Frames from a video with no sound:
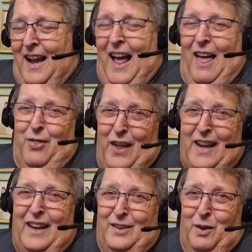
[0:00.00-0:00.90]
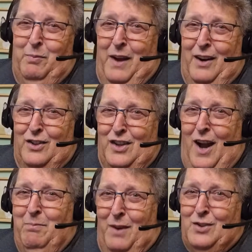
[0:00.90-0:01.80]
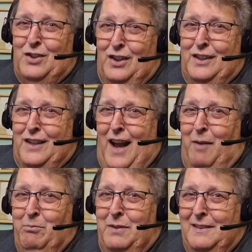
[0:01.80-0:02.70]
I think I do a better job most of the time.